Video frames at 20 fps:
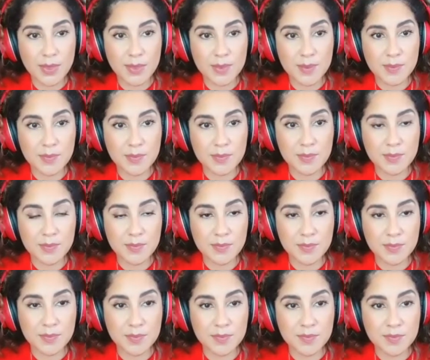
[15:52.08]

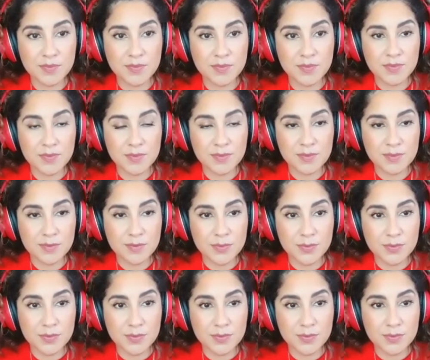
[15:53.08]

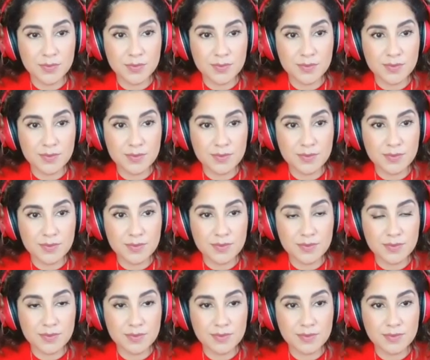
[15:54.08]

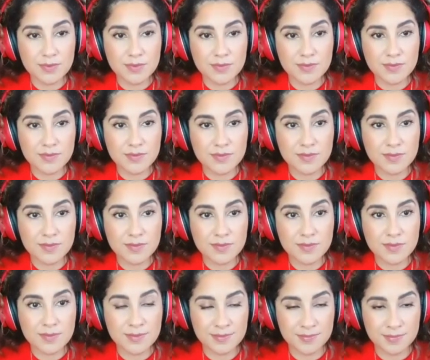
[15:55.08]

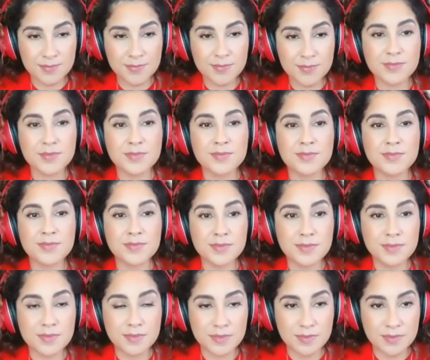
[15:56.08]

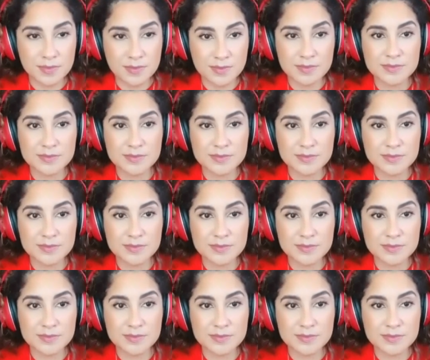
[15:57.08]
No words are spoken by the person on screen.